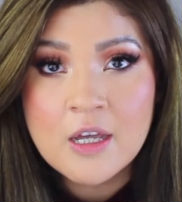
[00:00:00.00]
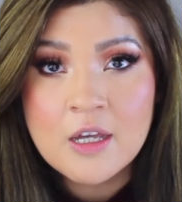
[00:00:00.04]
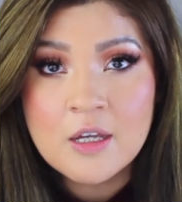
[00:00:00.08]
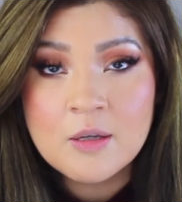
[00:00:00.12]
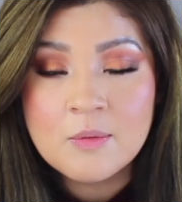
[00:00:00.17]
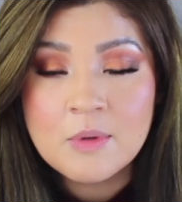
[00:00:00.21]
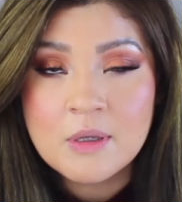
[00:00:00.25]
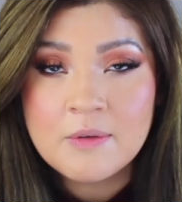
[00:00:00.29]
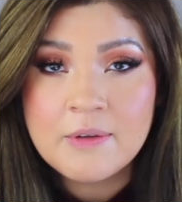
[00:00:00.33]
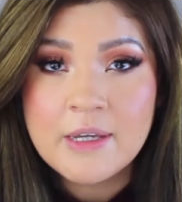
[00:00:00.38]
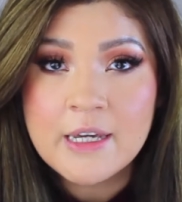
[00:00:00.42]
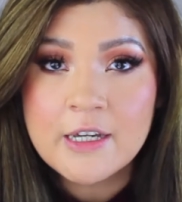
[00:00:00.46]

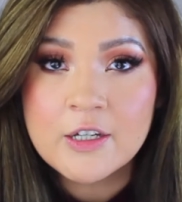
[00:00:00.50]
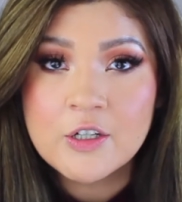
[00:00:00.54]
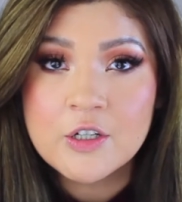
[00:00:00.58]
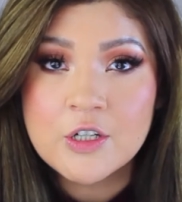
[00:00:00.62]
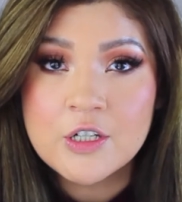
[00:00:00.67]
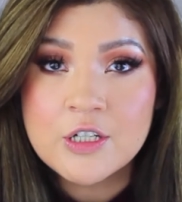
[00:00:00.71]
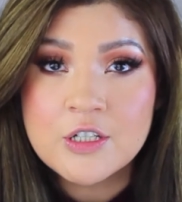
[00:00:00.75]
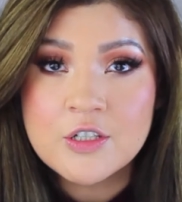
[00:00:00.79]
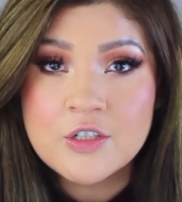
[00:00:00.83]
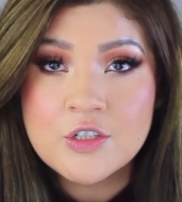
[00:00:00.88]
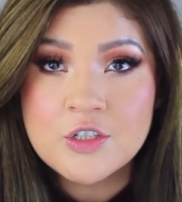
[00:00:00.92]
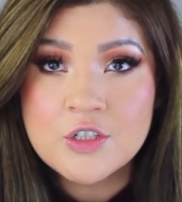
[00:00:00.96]
maybe I
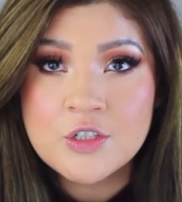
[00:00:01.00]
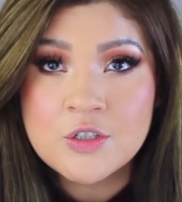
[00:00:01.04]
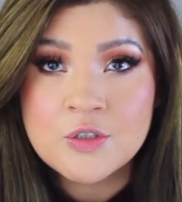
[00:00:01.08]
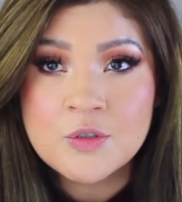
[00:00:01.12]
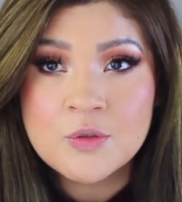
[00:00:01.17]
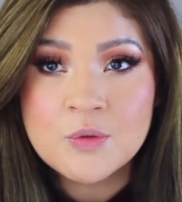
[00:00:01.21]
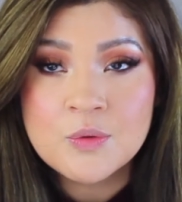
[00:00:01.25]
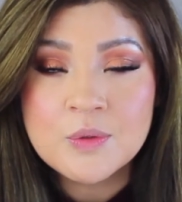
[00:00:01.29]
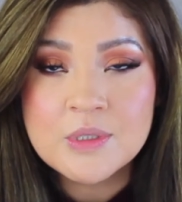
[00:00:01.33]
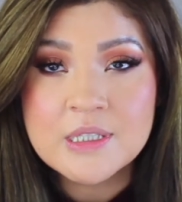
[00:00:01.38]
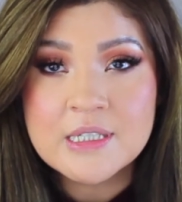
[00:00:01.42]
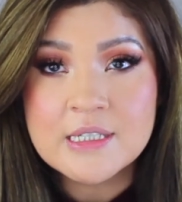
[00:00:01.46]
could
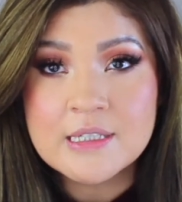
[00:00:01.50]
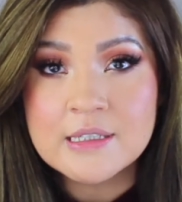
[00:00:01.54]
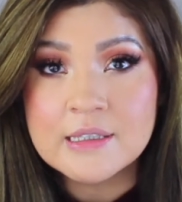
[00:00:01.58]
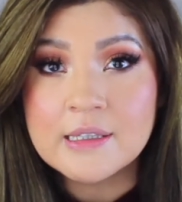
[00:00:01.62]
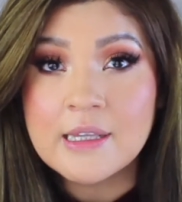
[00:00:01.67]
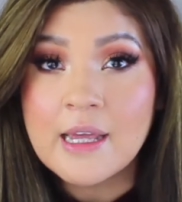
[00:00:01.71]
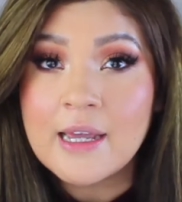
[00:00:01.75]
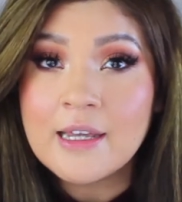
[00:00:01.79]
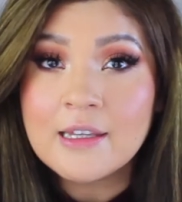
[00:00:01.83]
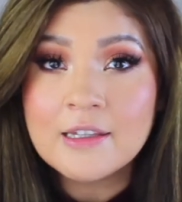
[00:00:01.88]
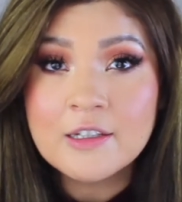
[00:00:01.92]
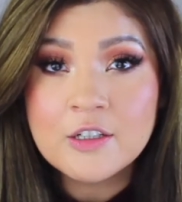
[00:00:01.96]
do a
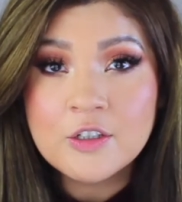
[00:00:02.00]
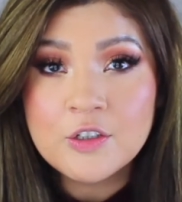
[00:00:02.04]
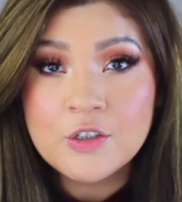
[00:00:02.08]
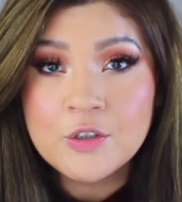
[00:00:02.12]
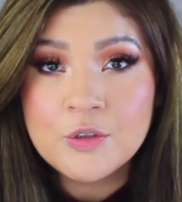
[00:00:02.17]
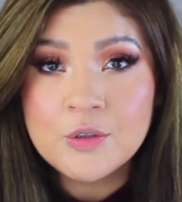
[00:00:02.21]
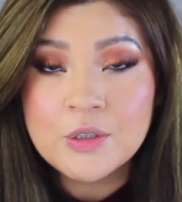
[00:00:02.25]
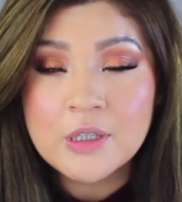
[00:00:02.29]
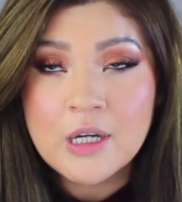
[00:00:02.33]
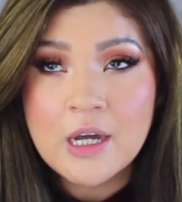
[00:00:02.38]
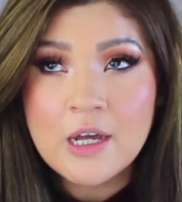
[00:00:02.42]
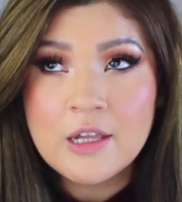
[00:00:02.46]
slightly
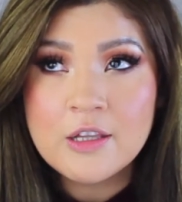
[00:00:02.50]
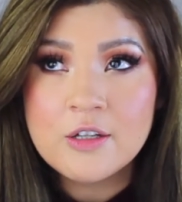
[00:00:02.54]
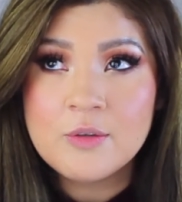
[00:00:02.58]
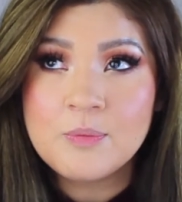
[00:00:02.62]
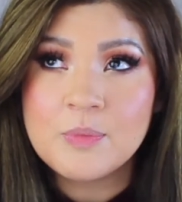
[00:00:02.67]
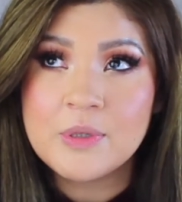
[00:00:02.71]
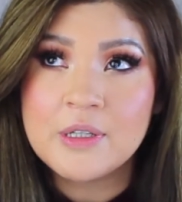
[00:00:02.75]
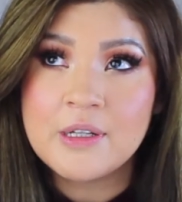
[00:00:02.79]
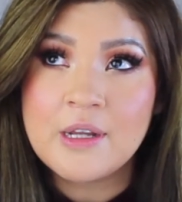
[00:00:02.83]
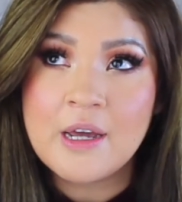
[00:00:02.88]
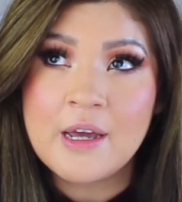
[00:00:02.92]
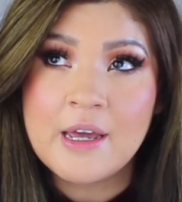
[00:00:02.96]
nude color,
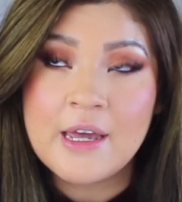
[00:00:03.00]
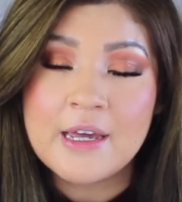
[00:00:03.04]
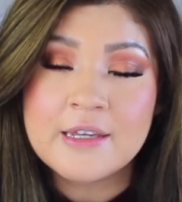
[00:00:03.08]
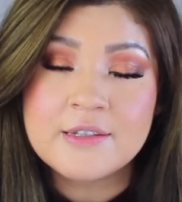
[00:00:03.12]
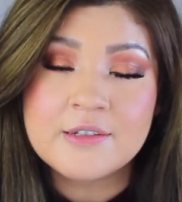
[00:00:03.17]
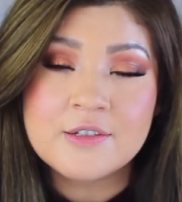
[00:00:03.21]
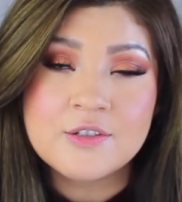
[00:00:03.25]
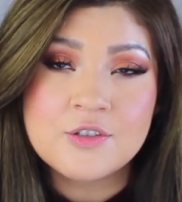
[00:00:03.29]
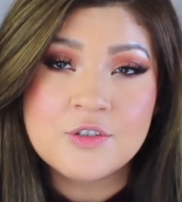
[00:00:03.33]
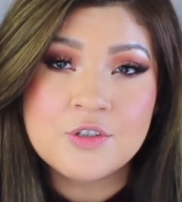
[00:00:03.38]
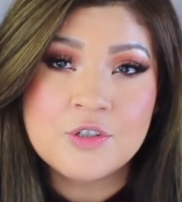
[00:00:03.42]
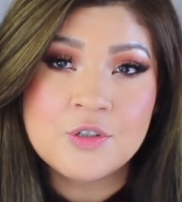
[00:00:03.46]
but not
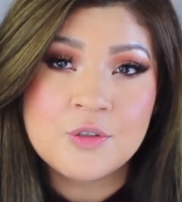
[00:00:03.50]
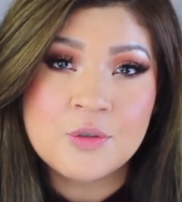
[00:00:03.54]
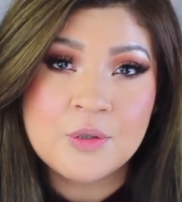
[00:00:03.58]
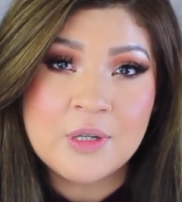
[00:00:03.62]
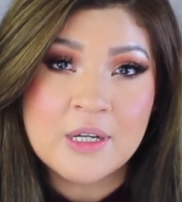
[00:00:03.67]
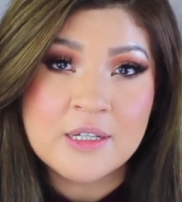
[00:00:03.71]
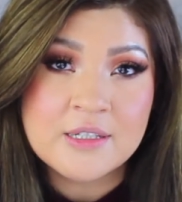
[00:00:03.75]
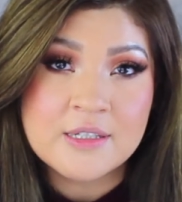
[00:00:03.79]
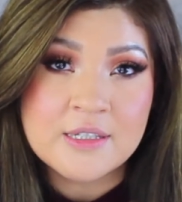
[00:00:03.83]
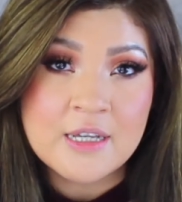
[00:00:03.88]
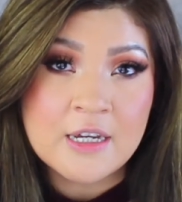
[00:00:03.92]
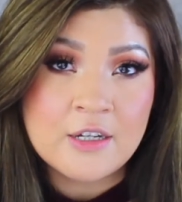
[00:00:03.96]
as nude
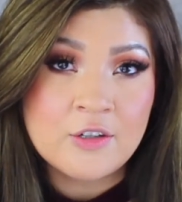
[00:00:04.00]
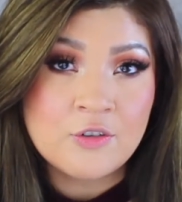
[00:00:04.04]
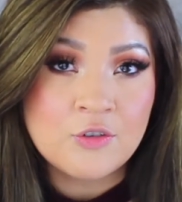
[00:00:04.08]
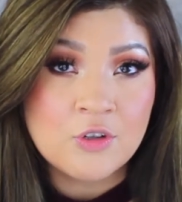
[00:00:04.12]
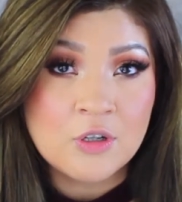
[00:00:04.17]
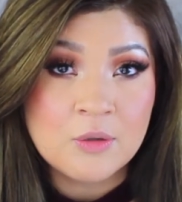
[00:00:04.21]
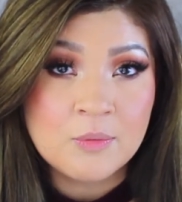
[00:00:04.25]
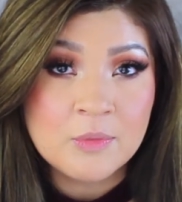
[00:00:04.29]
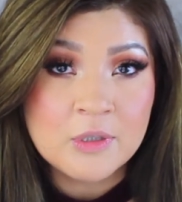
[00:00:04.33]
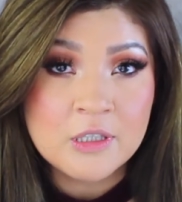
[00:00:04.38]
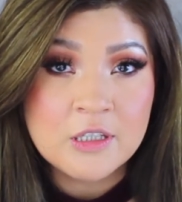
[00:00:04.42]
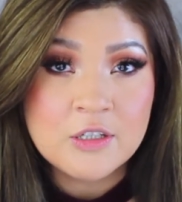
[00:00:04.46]
as I
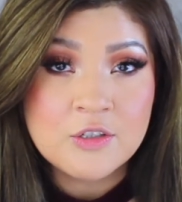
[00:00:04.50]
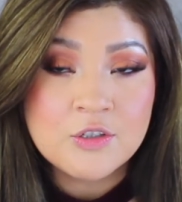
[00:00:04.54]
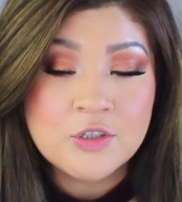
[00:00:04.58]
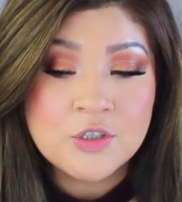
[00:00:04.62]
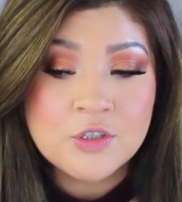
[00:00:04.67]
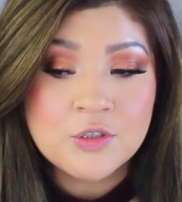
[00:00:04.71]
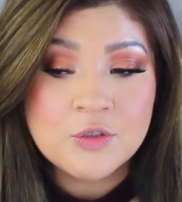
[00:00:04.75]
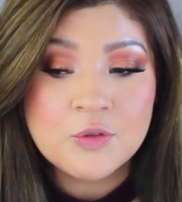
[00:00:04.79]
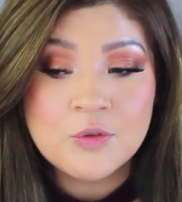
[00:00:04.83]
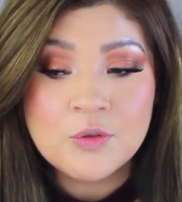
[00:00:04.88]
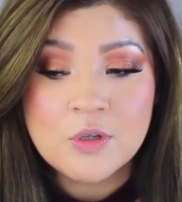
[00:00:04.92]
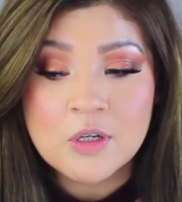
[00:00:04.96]
normally do,